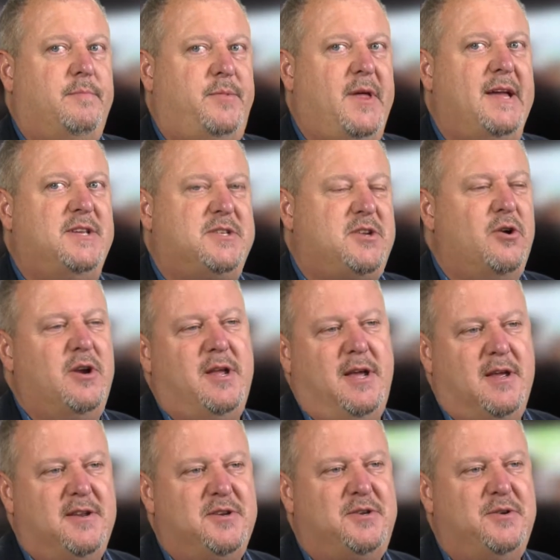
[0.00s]
things
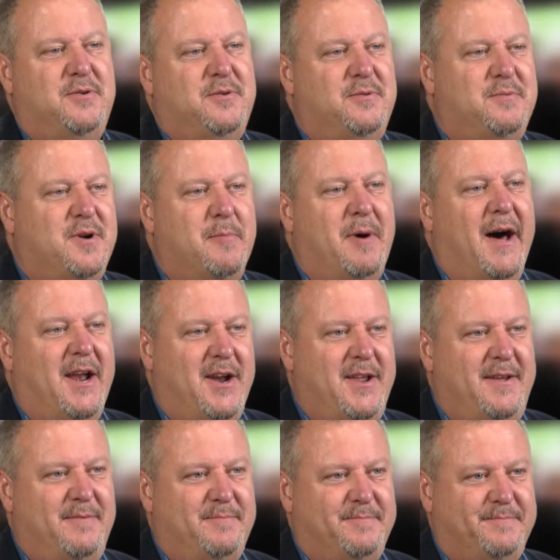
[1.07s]
turning into
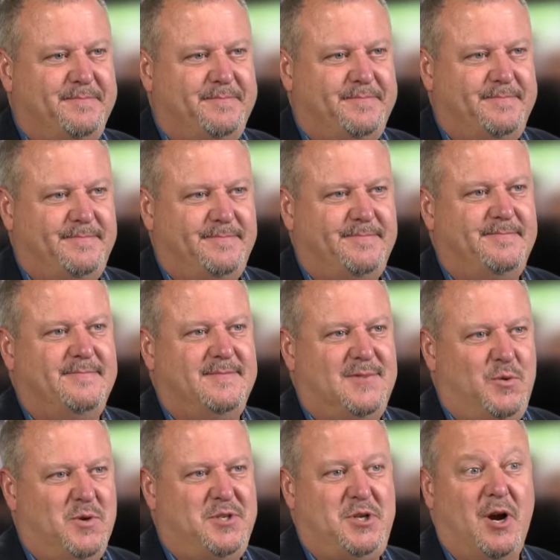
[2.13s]
commodity.
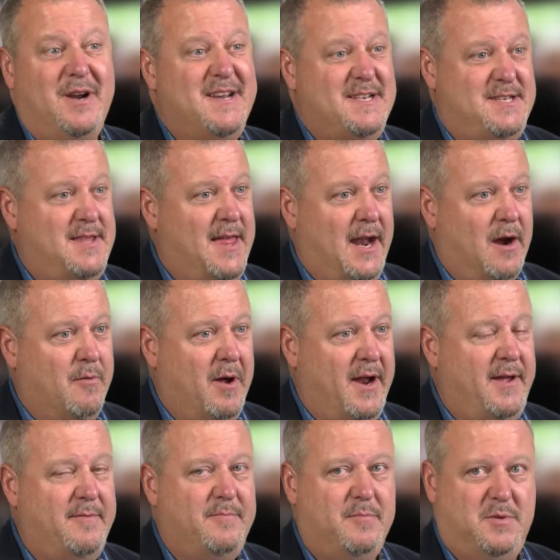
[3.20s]
We're starting to see that
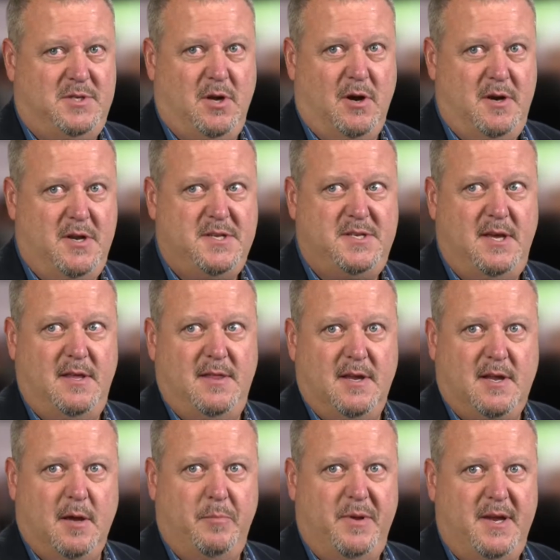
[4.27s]
already. We're starting to see
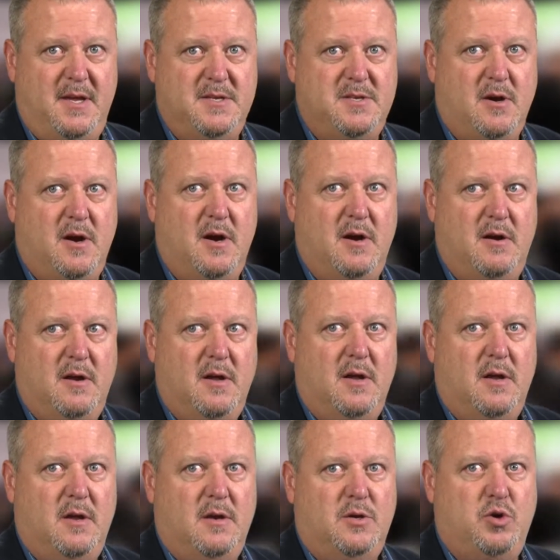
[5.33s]
that companies are
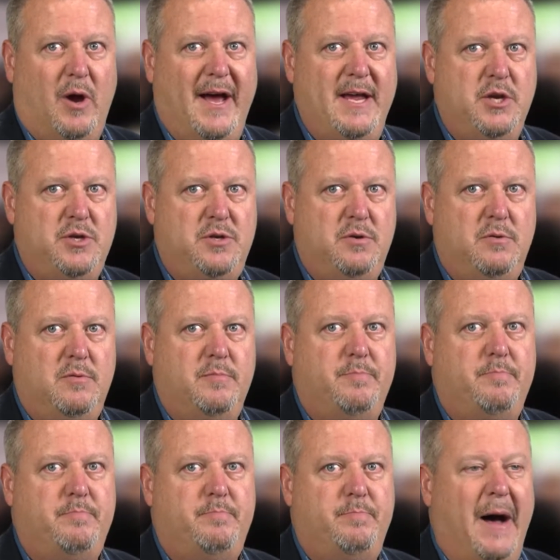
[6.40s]
trying to
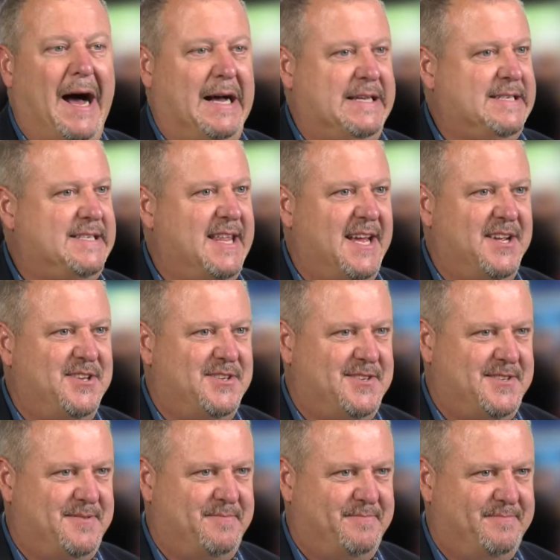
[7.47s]
box
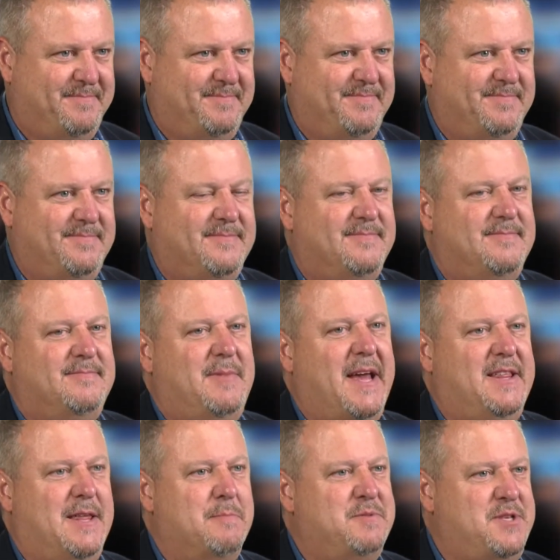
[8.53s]
things,
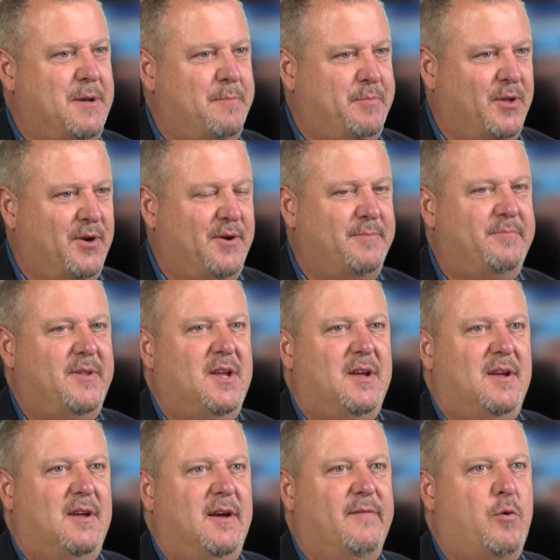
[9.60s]
make them simpler.
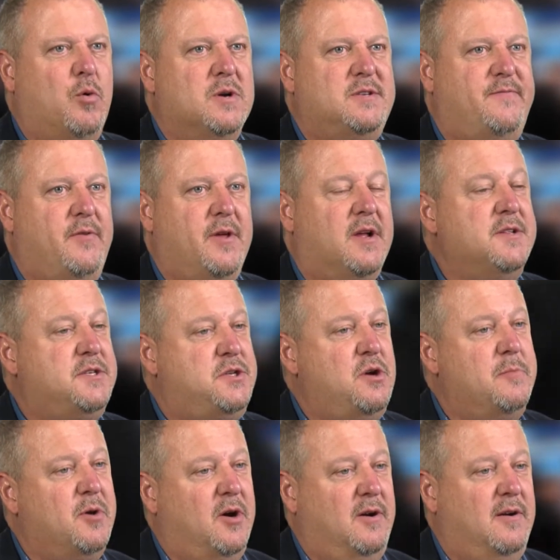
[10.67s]
Of course, for the
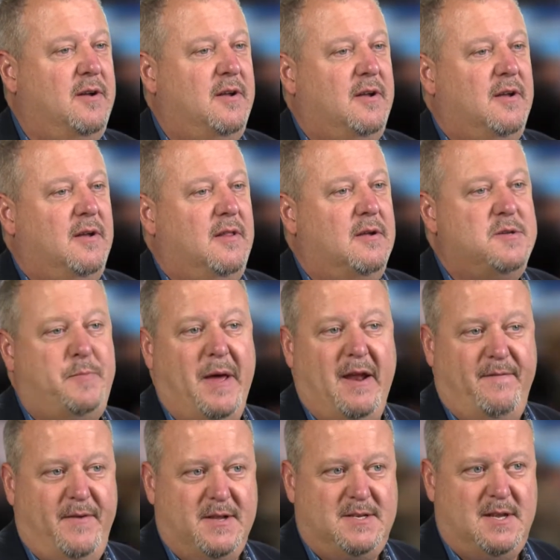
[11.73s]
consumer, there's
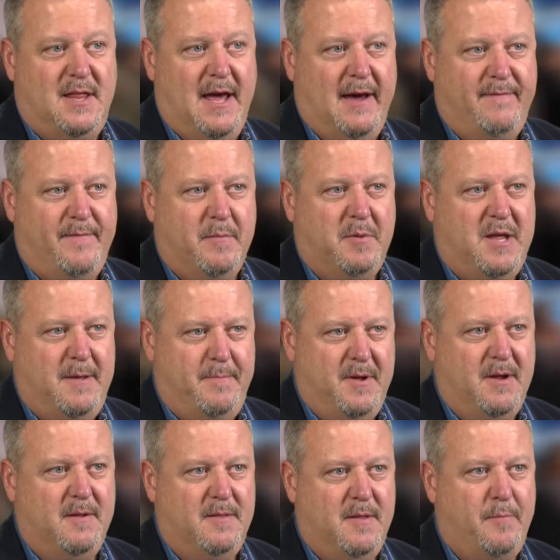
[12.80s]
benefits to that from
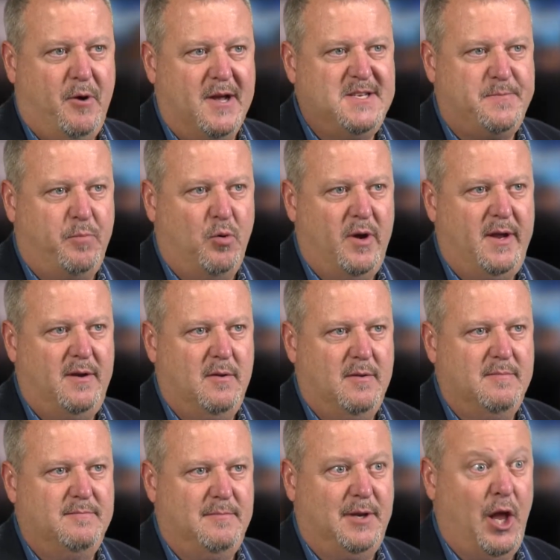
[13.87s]
keeping the price point
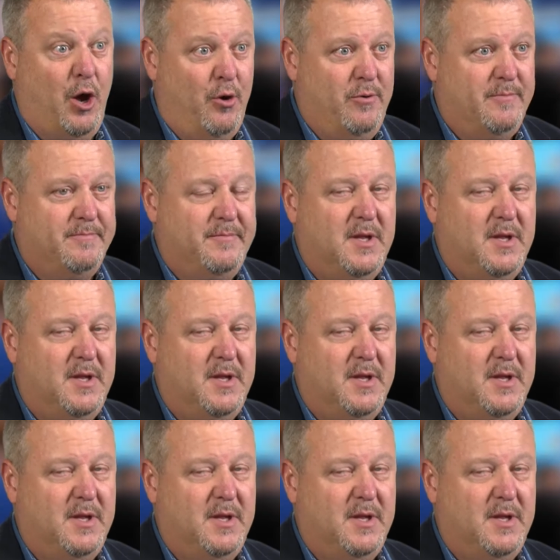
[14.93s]
low,